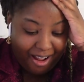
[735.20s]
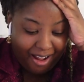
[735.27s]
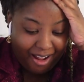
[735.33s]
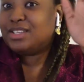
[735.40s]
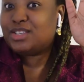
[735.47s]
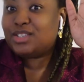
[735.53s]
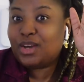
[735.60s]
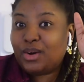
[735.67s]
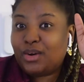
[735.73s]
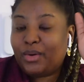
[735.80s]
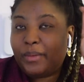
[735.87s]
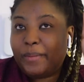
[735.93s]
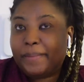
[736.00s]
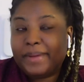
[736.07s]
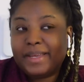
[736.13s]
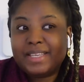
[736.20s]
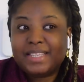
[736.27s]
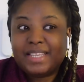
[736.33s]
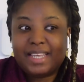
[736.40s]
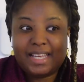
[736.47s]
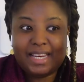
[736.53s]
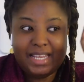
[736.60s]
So
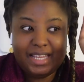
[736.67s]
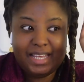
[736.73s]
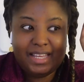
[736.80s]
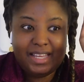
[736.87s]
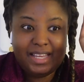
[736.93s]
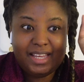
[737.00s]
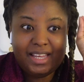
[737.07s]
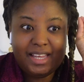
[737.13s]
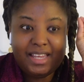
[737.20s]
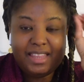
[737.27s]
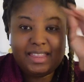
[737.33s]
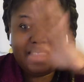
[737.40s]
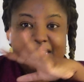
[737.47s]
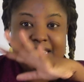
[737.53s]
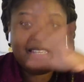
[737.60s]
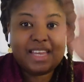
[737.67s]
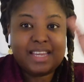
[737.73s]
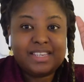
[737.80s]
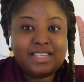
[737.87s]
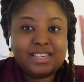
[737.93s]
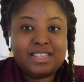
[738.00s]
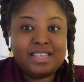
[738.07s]
basically, the
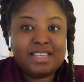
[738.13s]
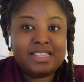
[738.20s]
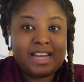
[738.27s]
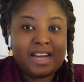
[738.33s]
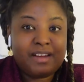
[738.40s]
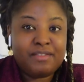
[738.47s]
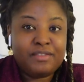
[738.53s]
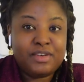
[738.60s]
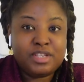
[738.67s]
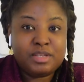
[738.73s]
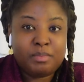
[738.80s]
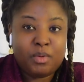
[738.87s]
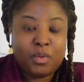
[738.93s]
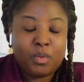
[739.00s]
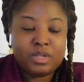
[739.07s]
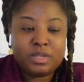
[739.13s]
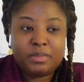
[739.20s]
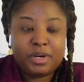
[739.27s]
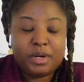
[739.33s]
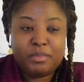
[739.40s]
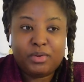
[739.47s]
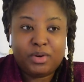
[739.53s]
entire first book, Once
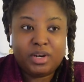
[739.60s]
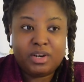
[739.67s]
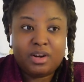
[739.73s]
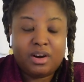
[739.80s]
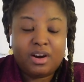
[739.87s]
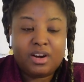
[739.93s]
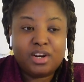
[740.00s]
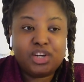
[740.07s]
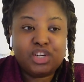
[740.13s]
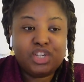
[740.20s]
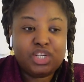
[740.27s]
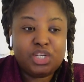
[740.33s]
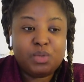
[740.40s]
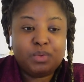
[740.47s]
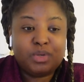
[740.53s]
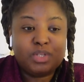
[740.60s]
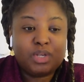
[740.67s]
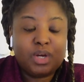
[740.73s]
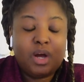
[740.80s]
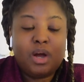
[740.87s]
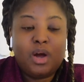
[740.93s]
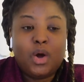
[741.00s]
Upon a Broken Heart, she
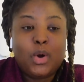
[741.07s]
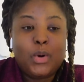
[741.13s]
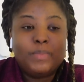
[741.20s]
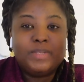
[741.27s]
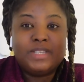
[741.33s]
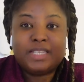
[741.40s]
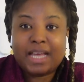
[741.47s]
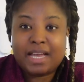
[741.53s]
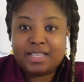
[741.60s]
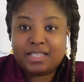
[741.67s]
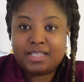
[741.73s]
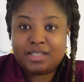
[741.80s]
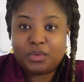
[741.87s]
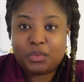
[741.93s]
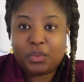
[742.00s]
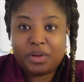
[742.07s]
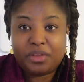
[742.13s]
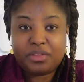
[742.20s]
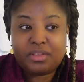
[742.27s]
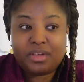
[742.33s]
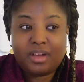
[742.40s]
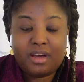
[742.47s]
was obsessed
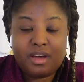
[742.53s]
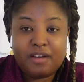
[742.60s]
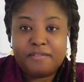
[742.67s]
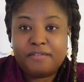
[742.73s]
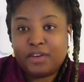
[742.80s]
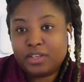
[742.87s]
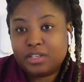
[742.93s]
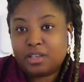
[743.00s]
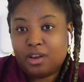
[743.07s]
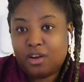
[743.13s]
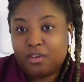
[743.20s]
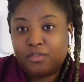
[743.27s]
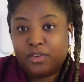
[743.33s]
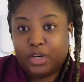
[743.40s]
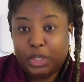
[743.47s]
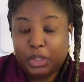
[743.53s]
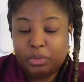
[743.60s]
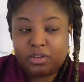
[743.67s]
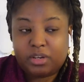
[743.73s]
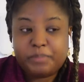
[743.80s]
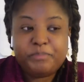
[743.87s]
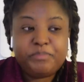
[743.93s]
with her first love,
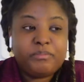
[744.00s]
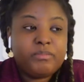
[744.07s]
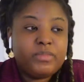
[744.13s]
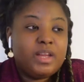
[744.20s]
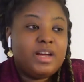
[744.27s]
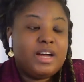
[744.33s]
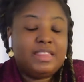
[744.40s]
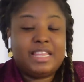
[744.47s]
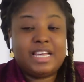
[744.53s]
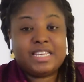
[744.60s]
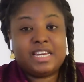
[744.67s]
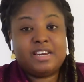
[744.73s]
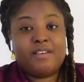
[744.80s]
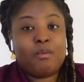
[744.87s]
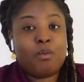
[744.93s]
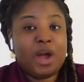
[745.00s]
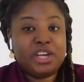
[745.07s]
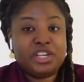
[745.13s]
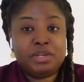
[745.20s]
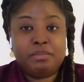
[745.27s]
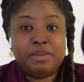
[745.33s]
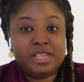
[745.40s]
Luke, and that's kind of why
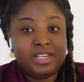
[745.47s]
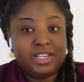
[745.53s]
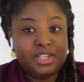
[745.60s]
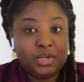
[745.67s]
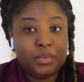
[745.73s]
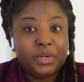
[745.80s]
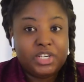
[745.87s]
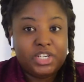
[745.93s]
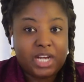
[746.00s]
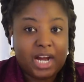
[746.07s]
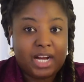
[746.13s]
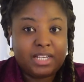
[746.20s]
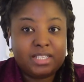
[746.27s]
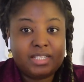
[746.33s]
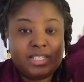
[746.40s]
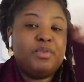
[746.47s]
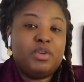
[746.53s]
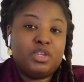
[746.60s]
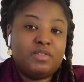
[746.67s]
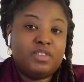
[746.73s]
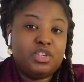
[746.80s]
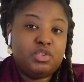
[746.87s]
she made a deal with Jax.
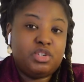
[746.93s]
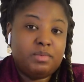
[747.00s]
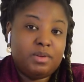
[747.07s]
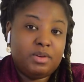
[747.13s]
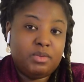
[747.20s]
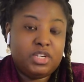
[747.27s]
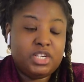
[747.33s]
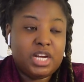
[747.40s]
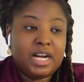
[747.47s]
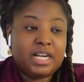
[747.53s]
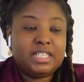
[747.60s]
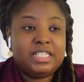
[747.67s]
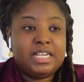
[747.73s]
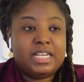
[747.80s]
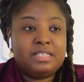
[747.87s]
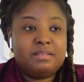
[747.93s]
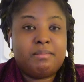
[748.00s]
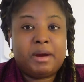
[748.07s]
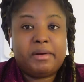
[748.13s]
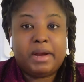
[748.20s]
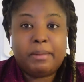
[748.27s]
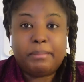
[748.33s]
Because of the deal she made with Jax, she had to
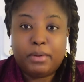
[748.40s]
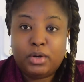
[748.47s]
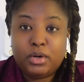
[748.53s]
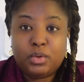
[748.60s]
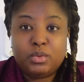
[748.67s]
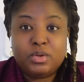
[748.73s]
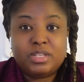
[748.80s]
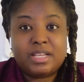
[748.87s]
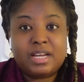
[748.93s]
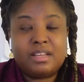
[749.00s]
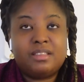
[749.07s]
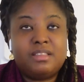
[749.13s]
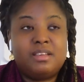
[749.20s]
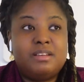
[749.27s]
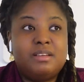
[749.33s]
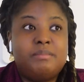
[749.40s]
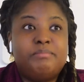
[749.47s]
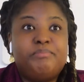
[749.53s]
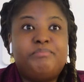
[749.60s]
marry Apollo, who is like the